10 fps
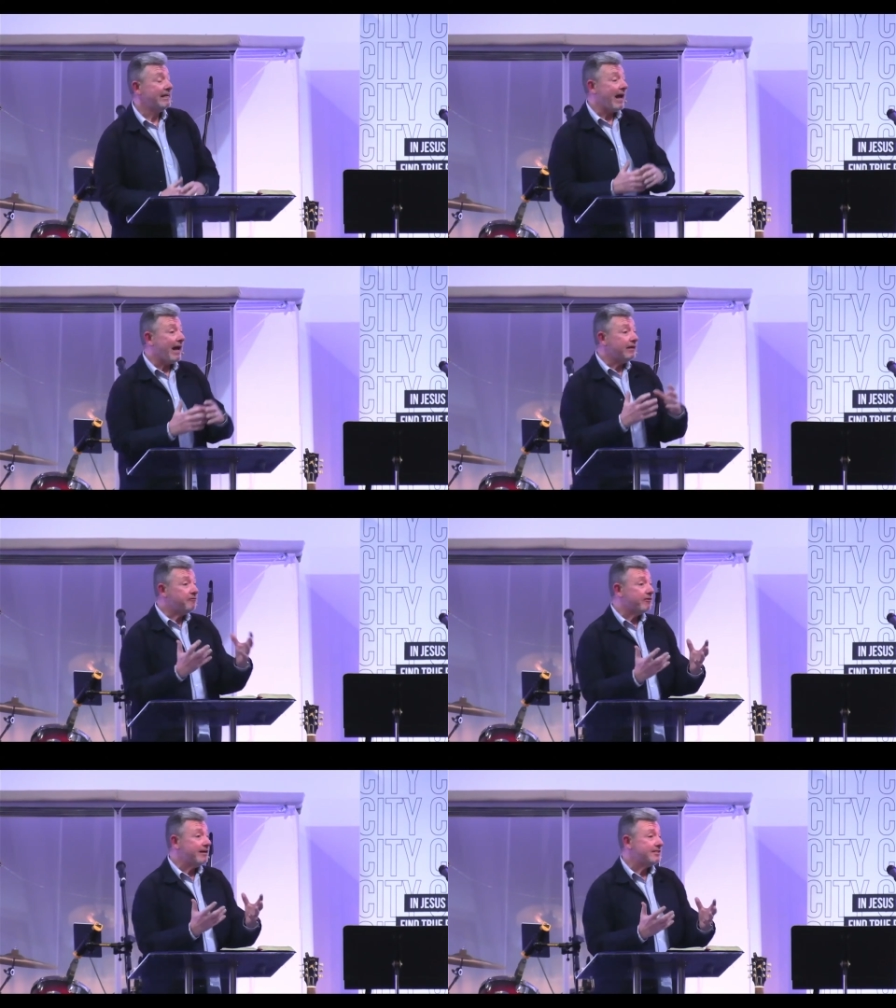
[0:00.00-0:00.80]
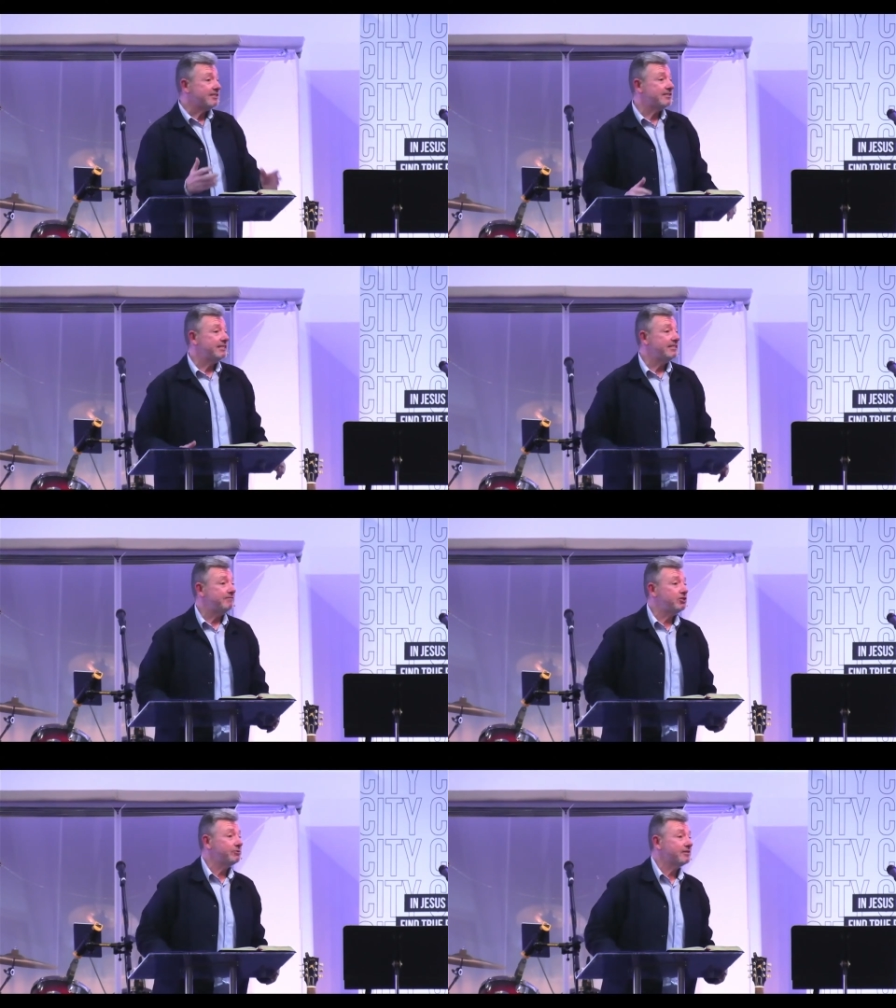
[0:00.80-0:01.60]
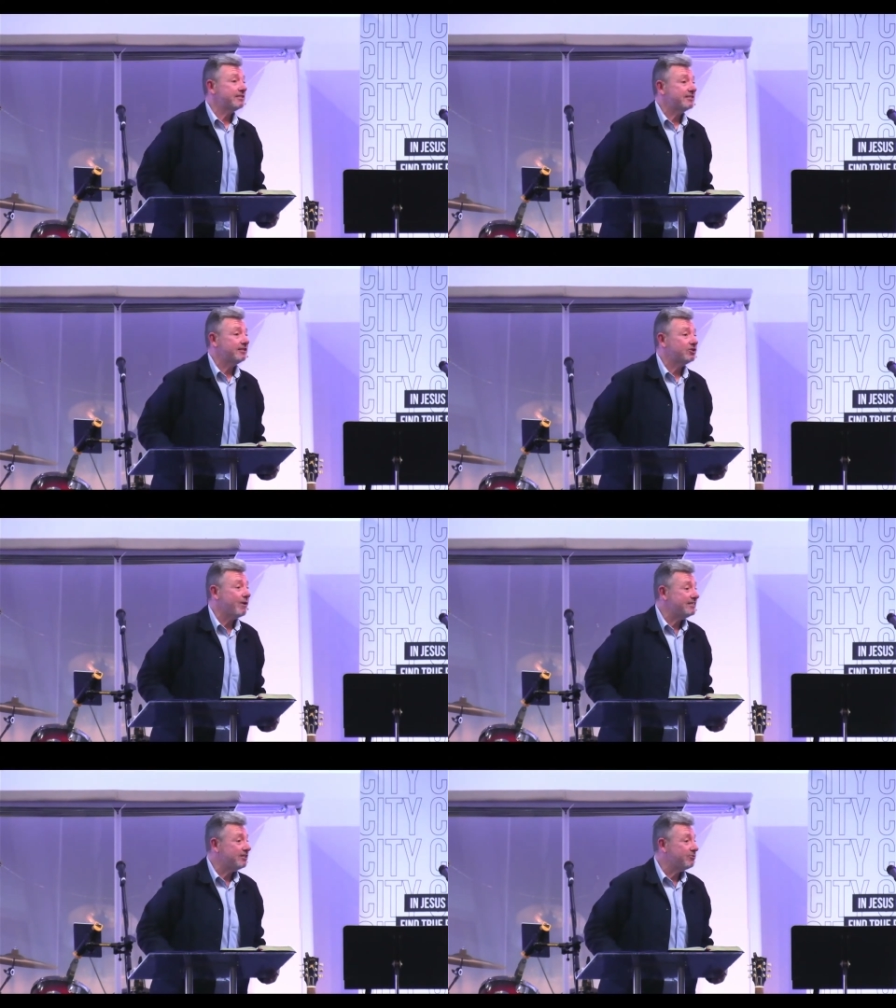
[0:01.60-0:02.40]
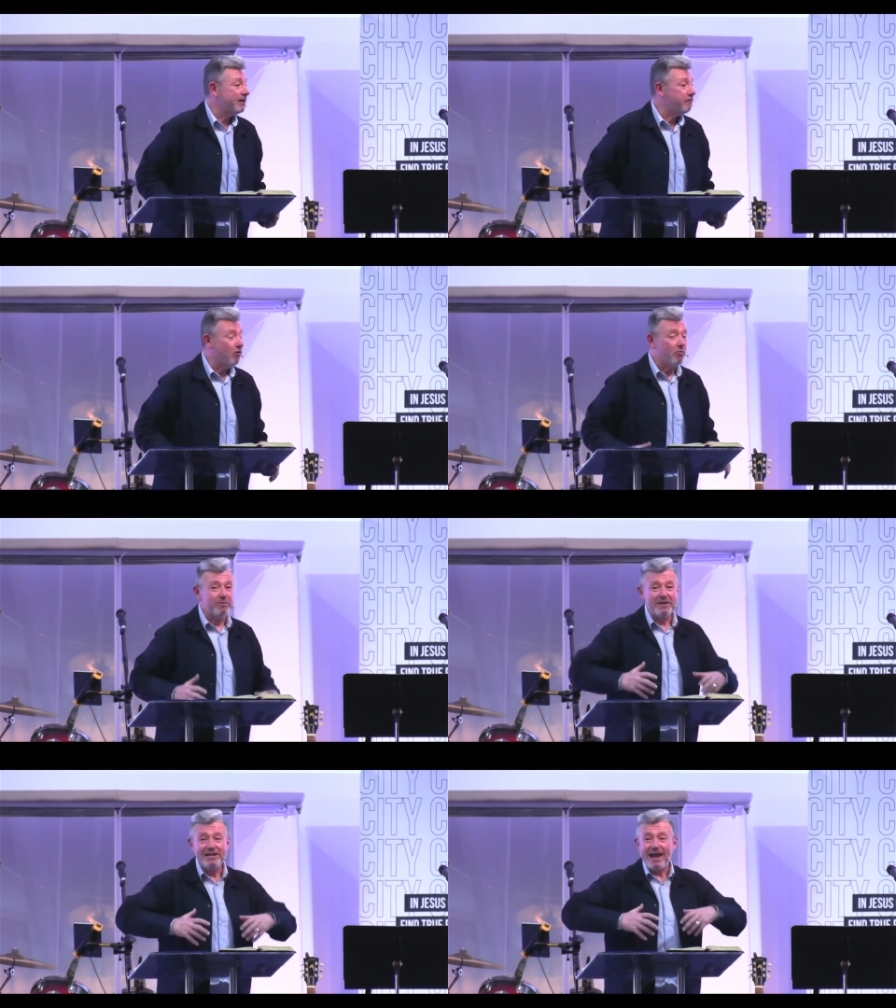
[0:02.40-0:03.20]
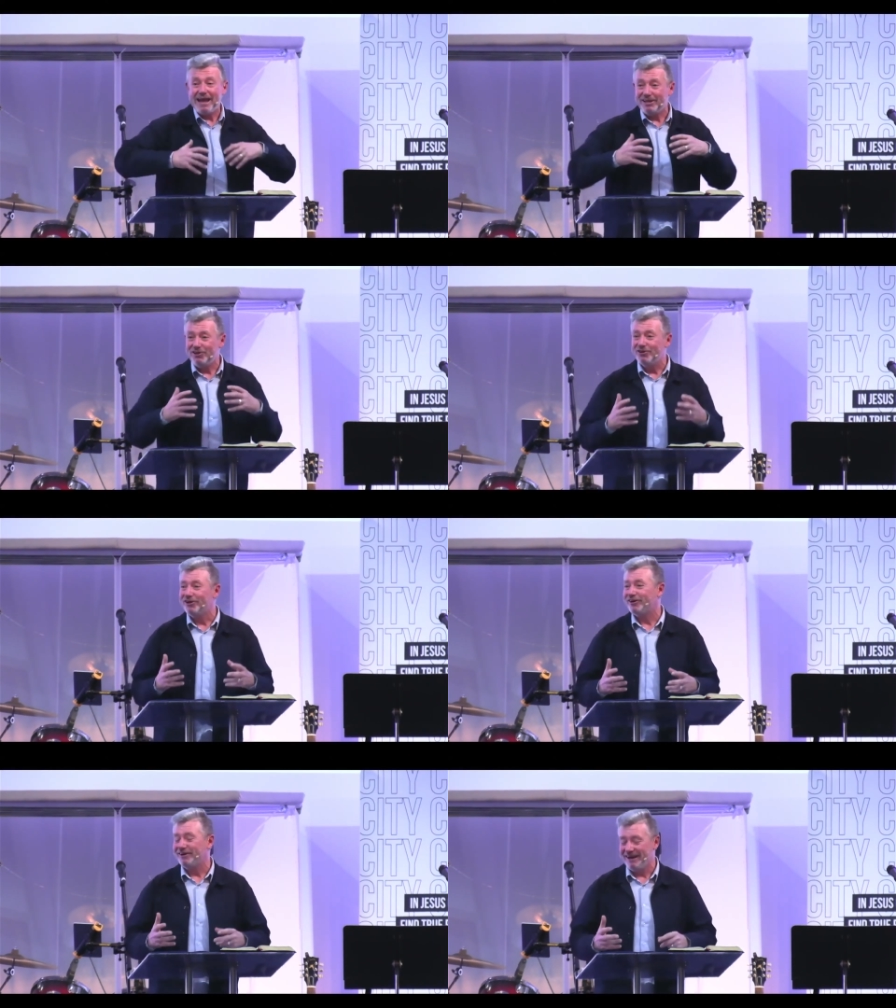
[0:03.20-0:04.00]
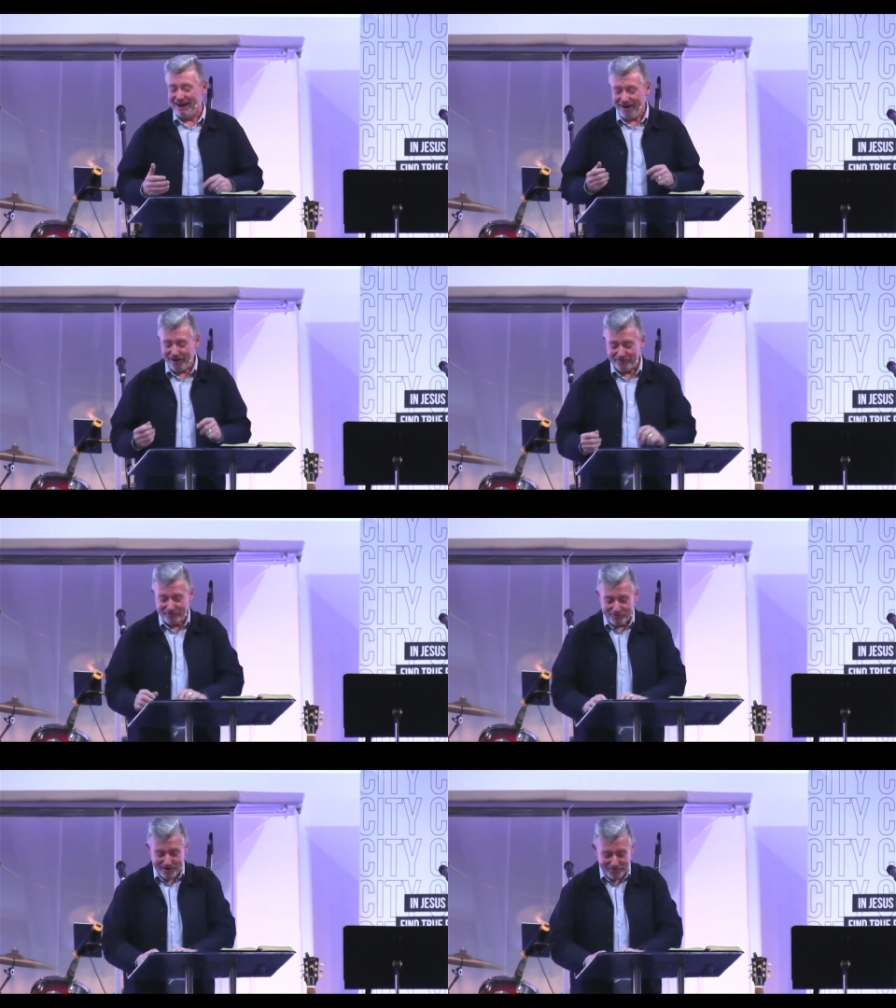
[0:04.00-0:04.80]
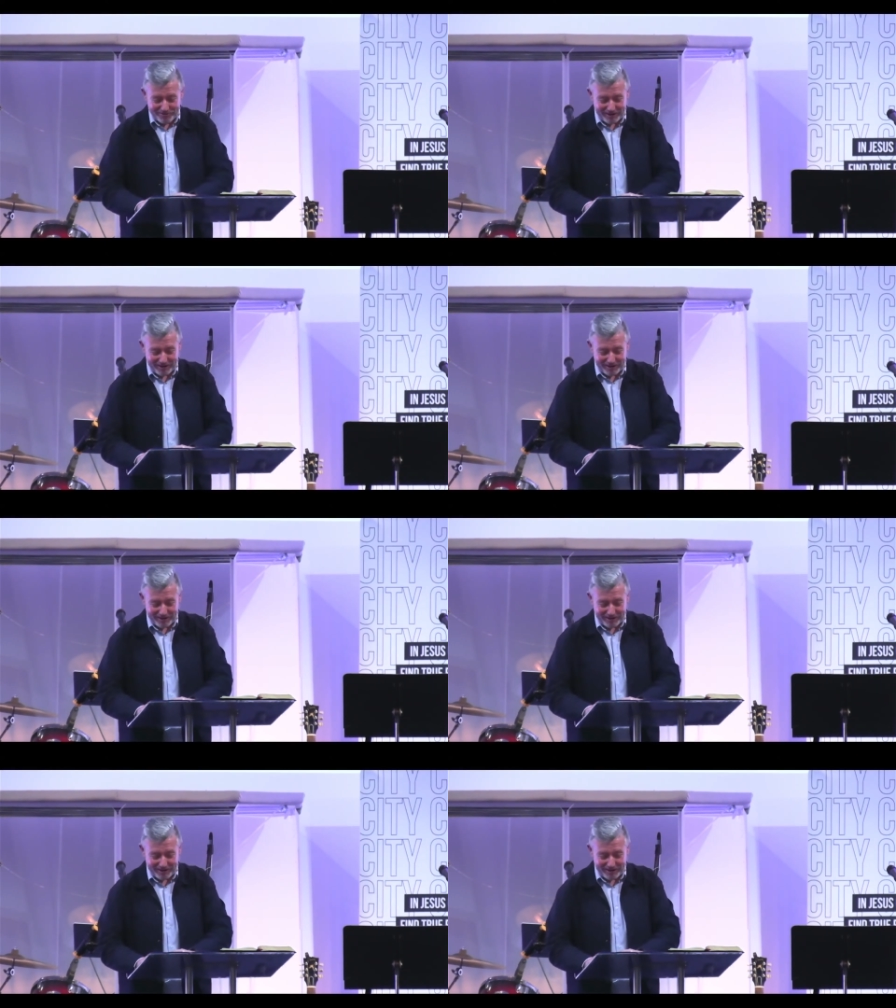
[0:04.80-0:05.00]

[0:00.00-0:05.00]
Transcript: and for us as individuals is that 2024 would be a year of growth.